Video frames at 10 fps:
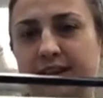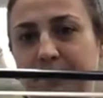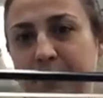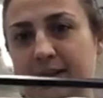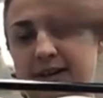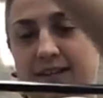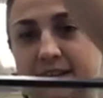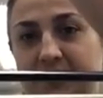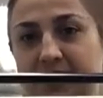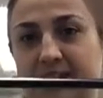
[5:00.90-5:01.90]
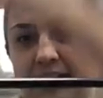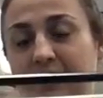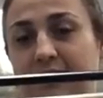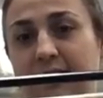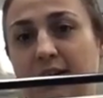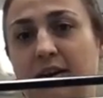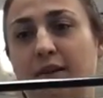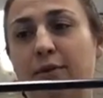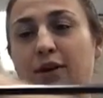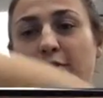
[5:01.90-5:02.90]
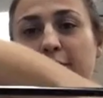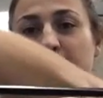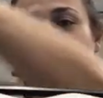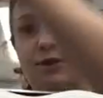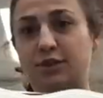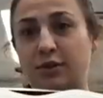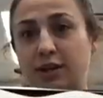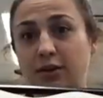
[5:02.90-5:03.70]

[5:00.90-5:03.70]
dip in the stick. We don't want it to be straight